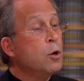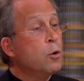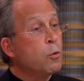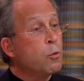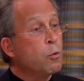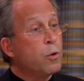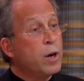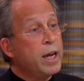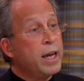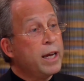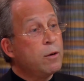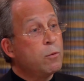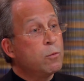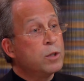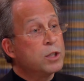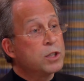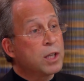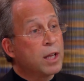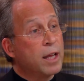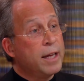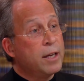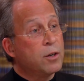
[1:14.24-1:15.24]
Ray
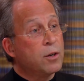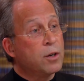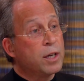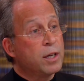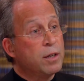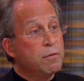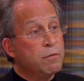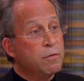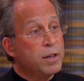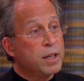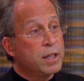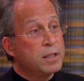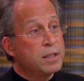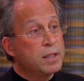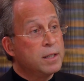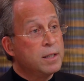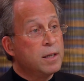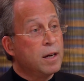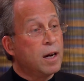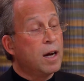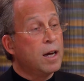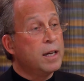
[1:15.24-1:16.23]
was later
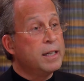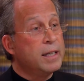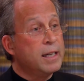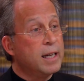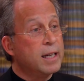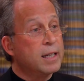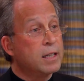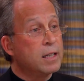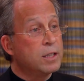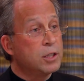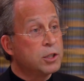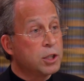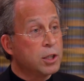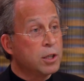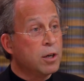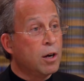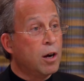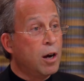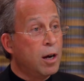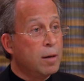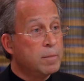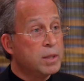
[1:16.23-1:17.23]
convicted on negligent
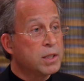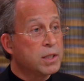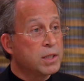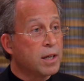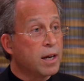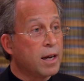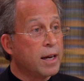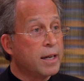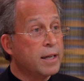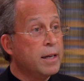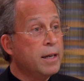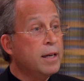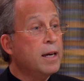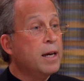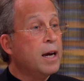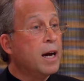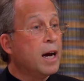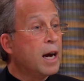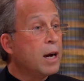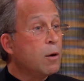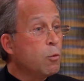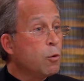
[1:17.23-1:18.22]
homicide.
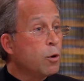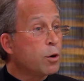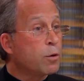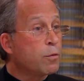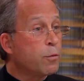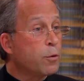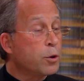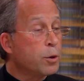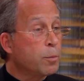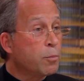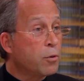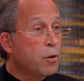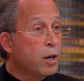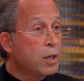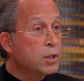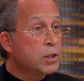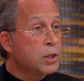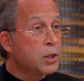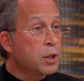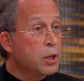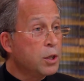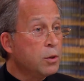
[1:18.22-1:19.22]
I worked for the
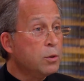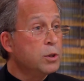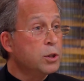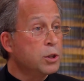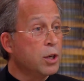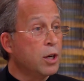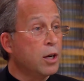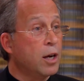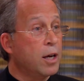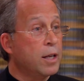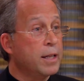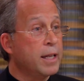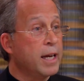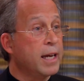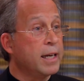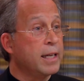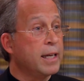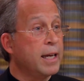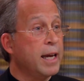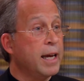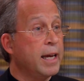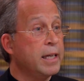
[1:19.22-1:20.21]
prosecution on
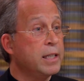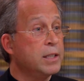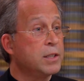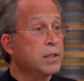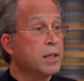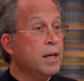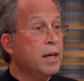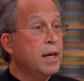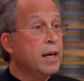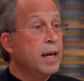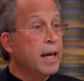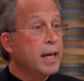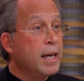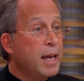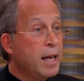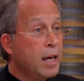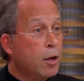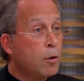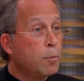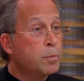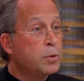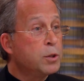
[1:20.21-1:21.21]
that case and
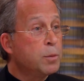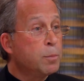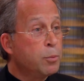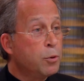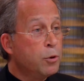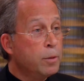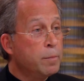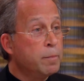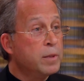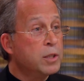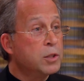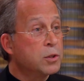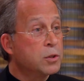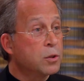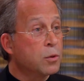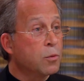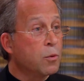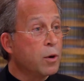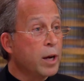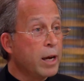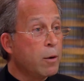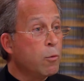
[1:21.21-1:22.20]
helped to put
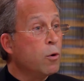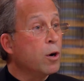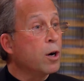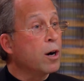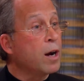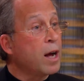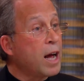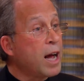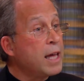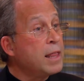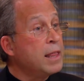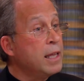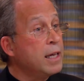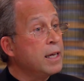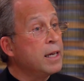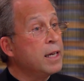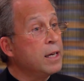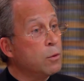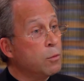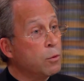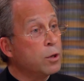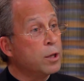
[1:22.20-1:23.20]
Mr. Ray where I think
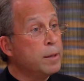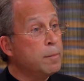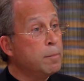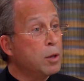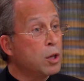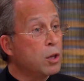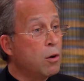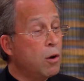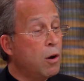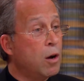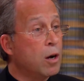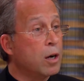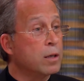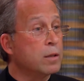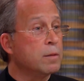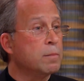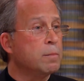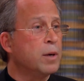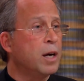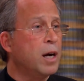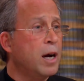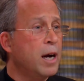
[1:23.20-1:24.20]
he really belonged,
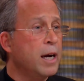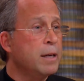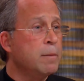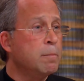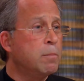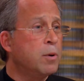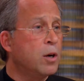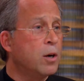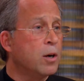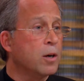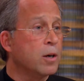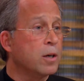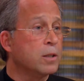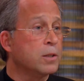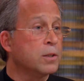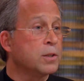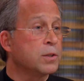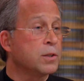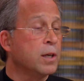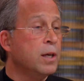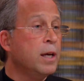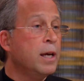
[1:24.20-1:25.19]
behind
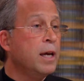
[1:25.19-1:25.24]
bars.